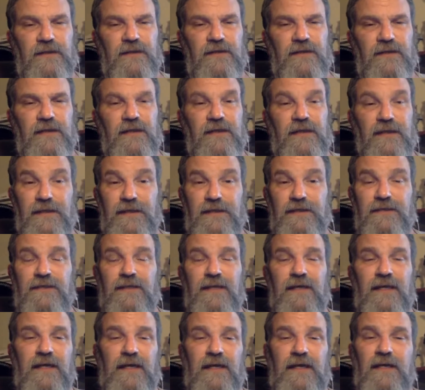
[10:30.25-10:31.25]
it
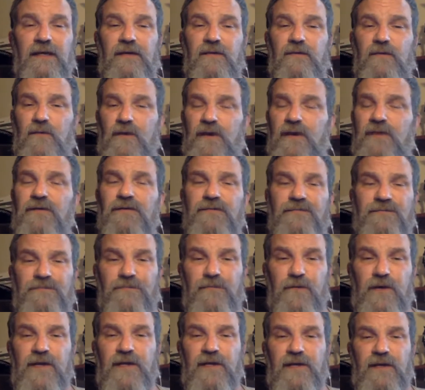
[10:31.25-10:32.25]
is a rather
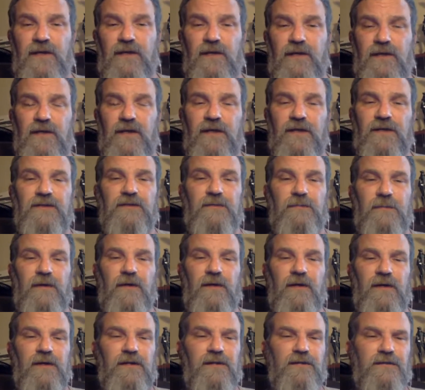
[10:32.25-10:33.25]
freaky
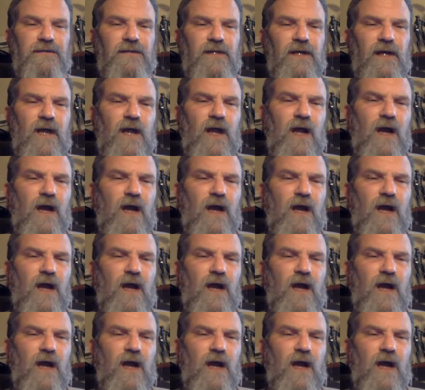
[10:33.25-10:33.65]
experience.